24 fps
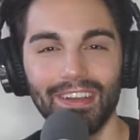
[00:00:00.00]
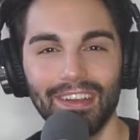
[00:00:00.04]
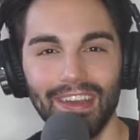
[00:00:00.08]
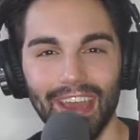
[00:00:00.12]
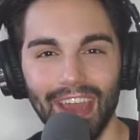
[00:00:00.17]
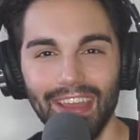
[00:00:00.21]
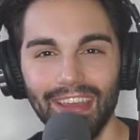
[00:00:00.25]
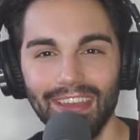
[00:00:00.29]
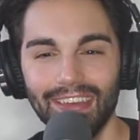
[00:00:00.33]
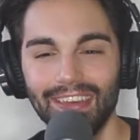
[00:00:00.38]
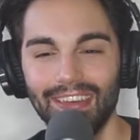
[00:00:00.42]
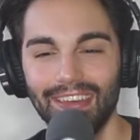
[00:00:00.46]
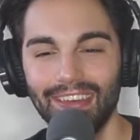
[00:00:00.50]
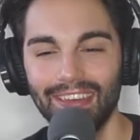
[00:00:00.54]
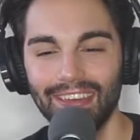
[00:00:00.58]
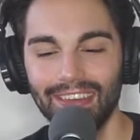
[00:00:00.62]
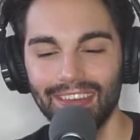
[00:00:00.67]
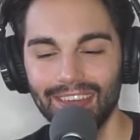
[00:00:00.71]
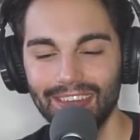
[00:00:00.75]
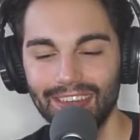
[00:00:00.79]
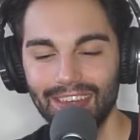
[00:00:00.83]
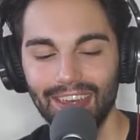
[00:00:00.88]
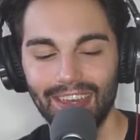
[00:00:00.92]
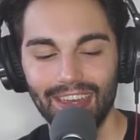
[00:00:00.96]
Okay?
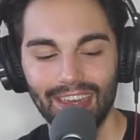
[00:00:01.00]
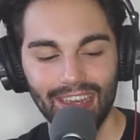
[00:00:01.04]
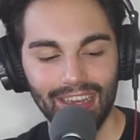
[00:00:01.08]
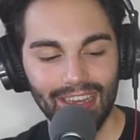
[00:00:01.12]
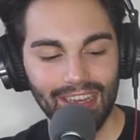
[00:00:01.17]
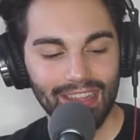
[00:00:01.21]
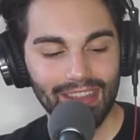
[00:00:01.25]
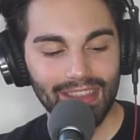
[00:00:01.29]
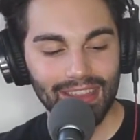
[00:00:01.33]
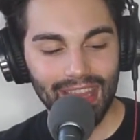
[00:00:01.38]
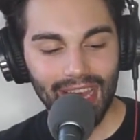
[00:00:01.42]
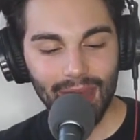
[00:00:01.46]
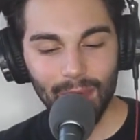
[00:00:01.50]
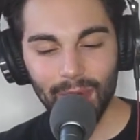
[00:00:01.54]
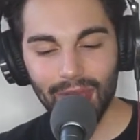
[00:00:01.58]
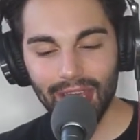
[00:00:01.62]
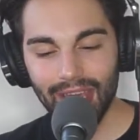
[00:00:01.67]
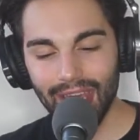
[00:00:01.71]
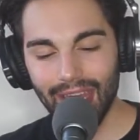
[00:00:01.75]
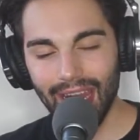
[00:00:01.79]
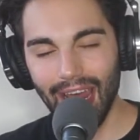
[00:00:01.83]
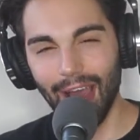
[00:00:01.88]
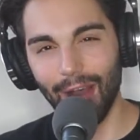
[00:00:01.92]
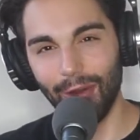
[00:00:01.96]
Then we
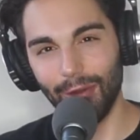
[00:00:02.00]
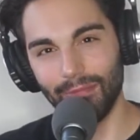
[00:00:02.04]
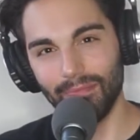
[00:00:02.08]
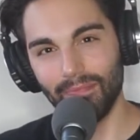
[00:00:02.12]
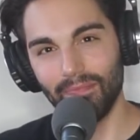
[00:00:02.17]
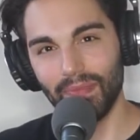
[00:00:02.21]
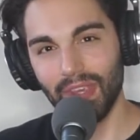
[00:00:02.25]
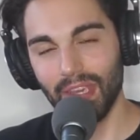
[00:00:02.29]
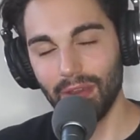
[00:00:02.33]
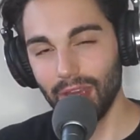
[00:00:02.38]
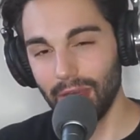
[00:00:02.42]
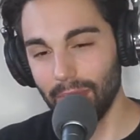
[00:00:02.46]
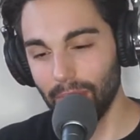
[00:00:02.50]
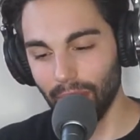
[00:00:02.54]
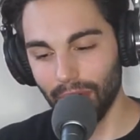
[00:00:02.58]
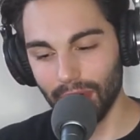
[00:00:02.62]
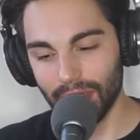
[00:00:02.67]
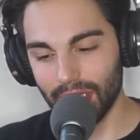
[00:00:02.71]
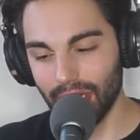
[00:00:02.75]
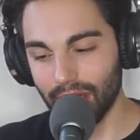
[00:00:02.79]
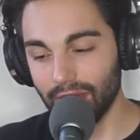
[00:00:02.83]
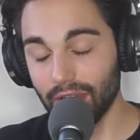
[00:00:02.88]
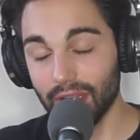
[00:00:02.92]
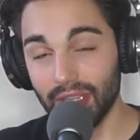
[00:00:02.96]
get out. He
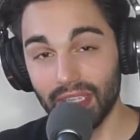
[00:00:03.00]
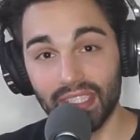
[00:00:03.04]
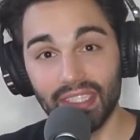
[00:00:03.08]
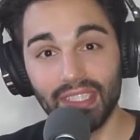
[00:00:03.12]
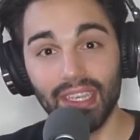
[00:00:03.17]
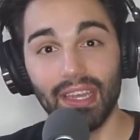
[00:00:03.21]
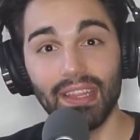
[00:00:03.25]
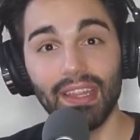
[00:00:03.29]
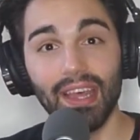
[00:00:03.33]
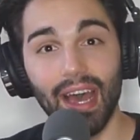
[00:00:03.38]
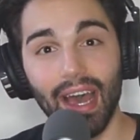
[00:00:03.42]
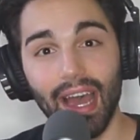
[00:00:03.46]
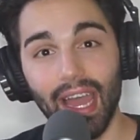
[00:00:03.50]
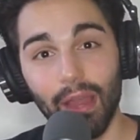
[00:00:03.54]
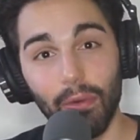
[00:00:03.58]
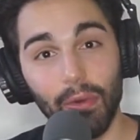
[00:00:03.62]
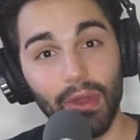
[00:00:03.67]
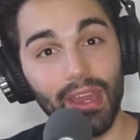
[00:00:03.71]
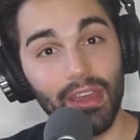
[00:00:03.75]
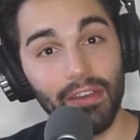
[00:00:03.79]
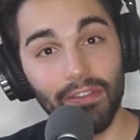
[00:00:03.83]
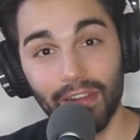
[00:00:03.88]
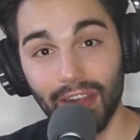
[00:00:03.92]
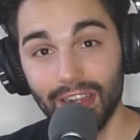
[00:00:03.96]
pulls over. This is on the
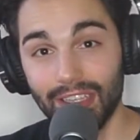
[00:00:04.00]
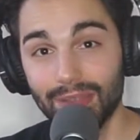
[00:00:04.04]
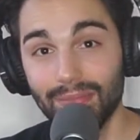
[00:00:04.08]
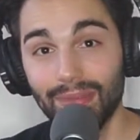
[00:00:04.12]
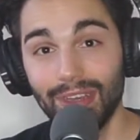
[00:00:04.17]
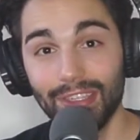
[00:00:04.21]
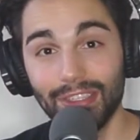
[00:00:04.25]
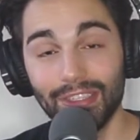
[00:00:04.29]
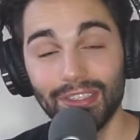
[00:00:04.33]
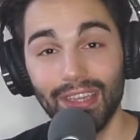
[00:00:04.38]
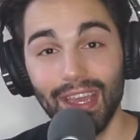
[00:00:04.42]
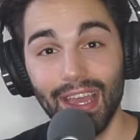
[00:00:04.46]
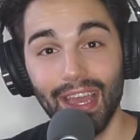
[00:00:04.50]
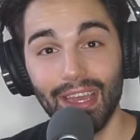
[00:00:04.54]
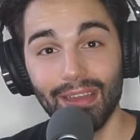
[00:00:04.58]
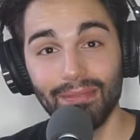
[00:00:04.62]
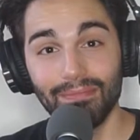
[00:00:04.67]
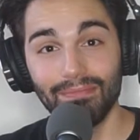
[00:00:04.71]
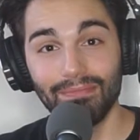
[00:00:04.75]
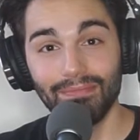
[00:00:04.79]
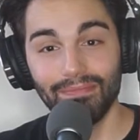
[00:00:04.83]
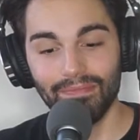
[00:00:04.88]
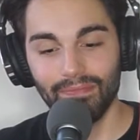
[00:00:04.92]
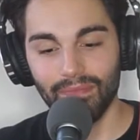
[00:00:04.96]
highway. Forgot to mention
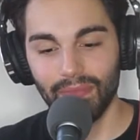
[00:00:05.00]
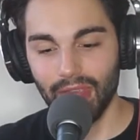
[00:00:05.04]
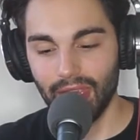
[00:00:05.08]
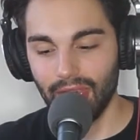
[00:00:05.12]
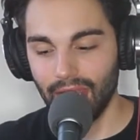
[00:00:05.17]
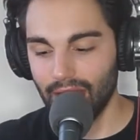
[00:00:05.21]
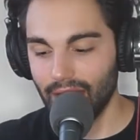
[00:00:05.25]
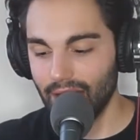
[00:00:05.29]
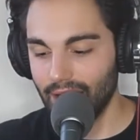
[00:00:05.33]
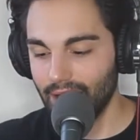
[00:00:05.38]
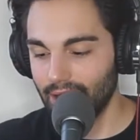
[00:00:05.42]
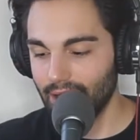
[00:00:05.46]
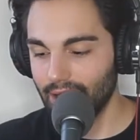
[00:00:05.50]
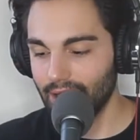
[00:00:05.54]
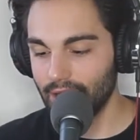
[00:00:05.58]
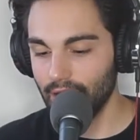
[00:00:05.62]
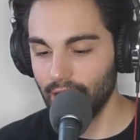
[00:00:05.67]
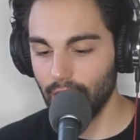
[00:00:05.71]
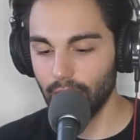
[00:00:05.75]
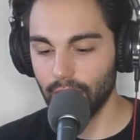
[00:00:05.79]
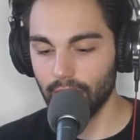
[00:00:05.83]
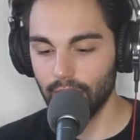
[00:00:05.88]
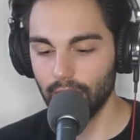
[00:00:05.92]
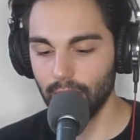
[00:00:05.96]
that.
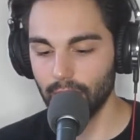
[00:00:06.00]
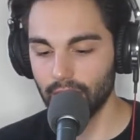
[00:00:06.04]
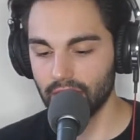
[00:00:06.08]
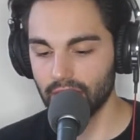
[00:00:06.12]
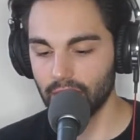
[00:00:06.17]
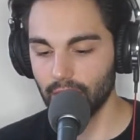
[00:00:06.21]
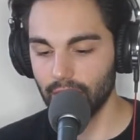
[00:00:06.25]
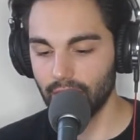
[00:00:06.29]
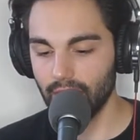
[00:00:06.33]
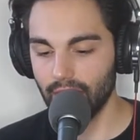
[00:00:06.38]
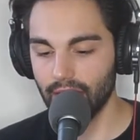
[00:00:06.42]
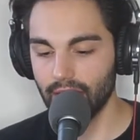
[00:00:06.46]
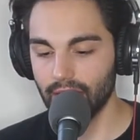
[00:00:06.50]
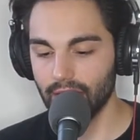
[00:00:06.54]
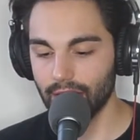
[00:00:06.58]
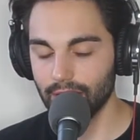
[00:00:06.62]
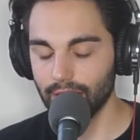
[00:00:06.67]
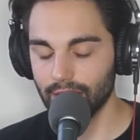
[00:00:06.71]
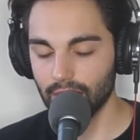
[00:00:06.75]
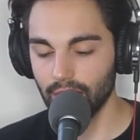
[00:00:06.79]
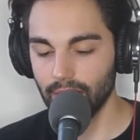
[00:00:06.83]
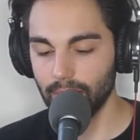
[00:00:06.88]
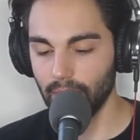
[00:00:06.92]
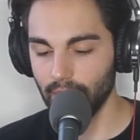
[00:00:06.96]
No clue what's going on
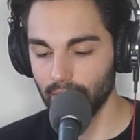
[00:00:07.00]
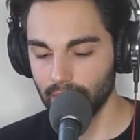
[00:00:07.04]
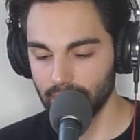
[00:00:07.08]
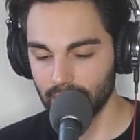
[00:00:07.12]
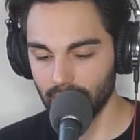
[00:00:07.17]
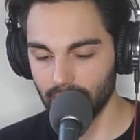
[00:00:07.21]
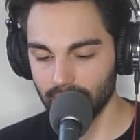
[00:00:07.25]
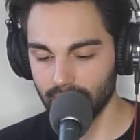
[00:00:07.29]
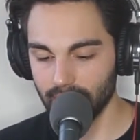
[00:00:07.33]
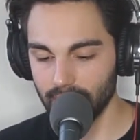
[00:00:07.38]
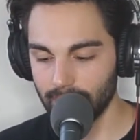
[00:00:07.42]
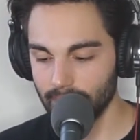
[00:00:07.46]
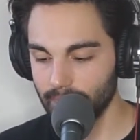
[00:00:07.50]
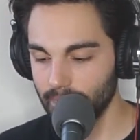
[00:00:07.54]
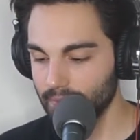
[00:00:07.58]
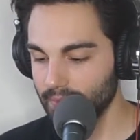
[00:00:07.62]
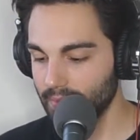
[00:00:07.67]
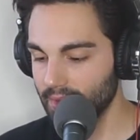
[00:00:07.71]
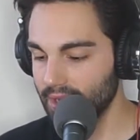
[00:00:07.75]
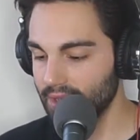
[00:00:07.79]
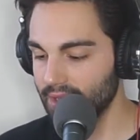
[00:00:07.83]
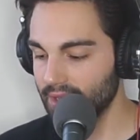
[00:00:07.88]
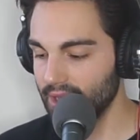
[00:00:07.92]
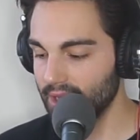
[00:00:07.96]
here. So he pulls over.
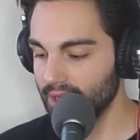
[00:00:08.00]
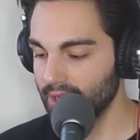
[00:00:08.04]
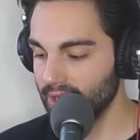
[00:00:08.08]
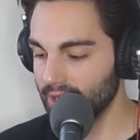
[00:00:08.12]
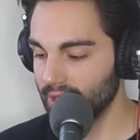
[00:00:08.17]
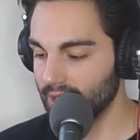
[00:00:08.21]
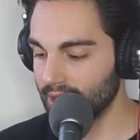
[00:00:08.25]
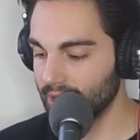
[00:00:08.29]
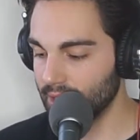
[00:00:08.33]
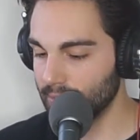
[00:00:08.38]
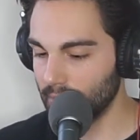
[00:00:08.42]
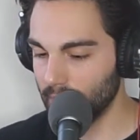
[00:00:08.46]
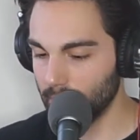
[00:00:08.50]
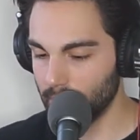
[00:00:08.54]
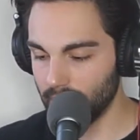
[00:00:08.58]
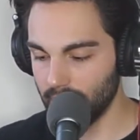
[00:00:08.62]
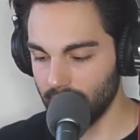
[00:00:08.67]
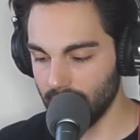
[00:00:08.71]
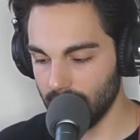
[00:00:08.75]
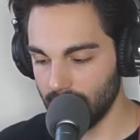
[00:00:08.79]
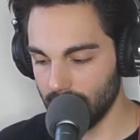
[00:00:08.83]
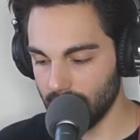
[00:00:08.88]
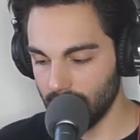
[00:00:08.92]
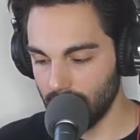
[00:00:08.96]
And then my
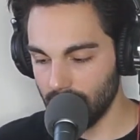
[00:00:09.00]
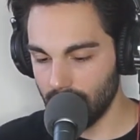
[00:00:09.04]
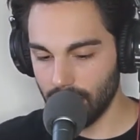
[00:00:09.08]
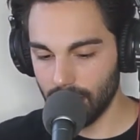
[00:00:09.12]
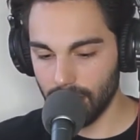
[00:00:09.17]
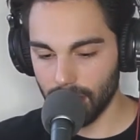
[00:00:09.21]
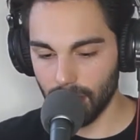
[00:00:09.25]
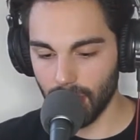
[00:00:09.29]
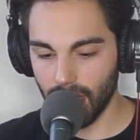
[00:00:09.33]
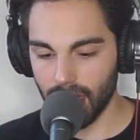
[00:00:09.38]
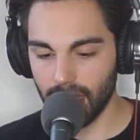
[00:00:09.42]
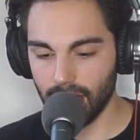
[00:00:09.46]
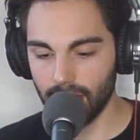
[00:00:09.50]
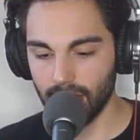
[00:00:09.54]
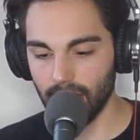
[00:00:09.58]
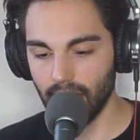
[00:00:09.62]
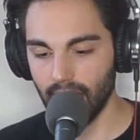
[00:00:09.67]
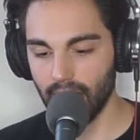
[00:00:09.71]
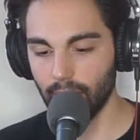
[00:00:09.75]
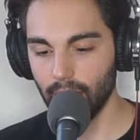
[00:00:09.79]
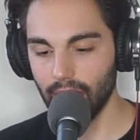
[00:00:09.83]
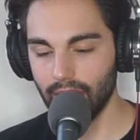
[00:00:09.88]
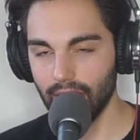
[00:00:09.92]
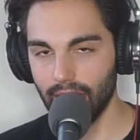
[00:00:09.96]
buddy Michael and
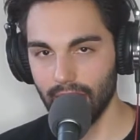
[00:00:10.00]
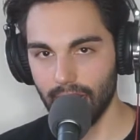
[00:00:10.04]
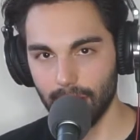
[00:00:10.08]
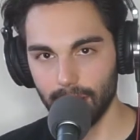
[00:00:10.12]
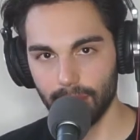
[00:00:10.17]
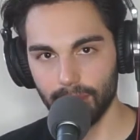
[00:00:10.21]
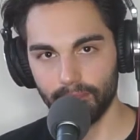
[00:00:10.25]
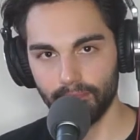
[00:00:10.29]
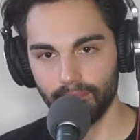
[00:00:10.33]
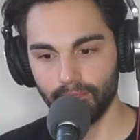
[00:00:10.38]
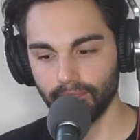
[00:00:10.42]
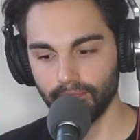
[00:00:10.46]
I, we get out.